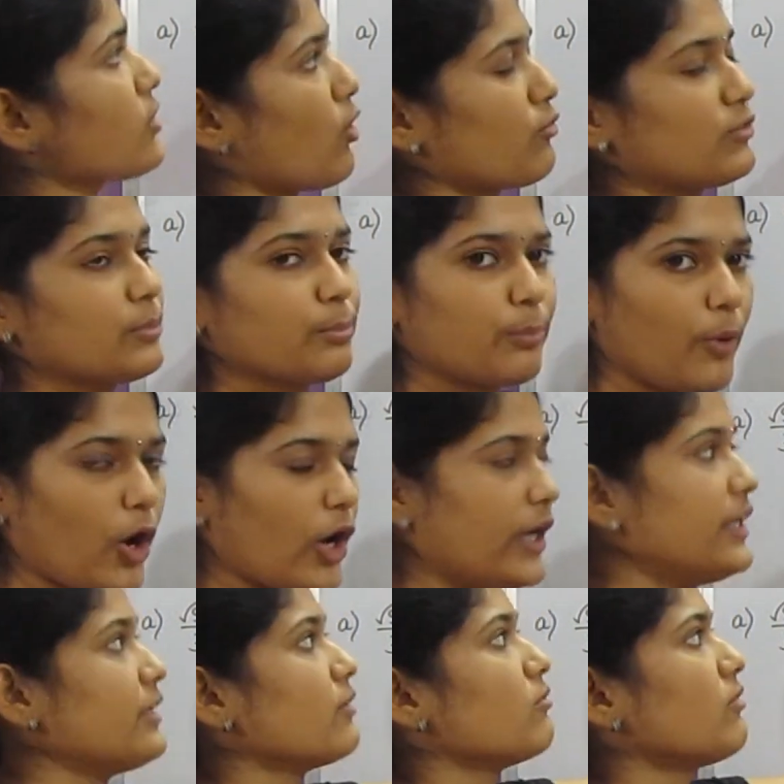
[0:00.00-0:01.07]
of the
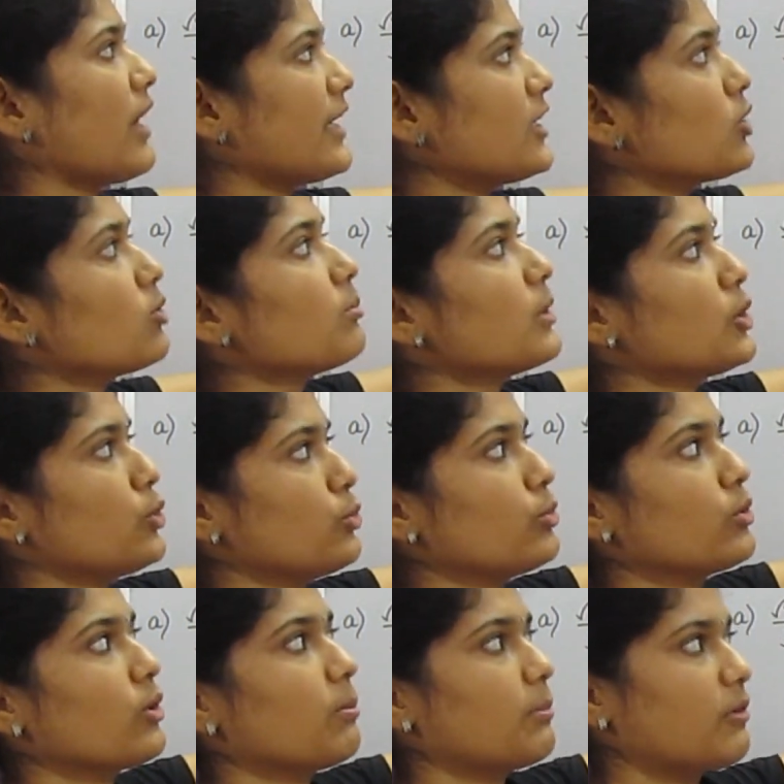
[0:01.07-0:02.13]
point 1, 2,
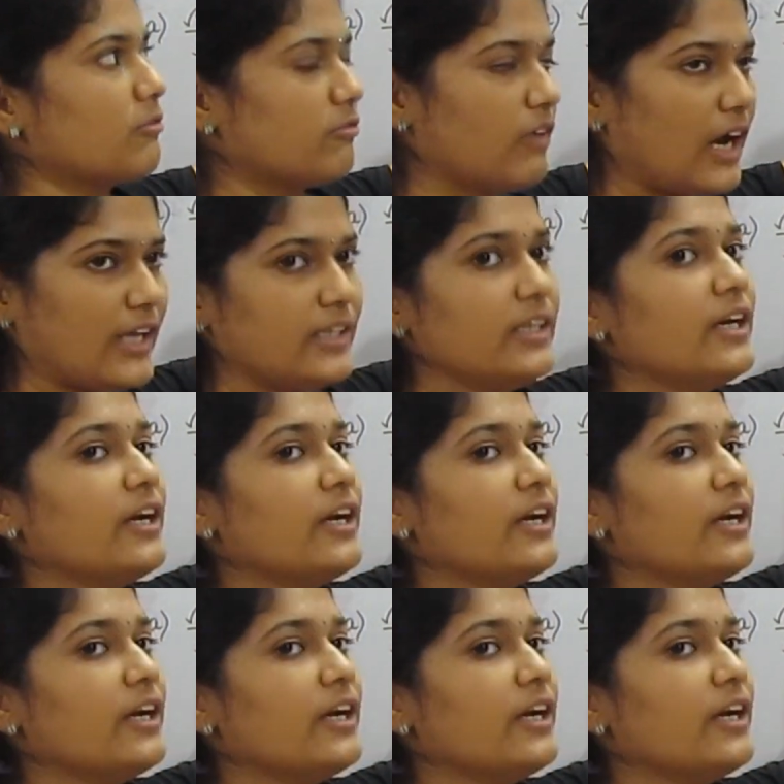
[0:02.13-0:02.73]
1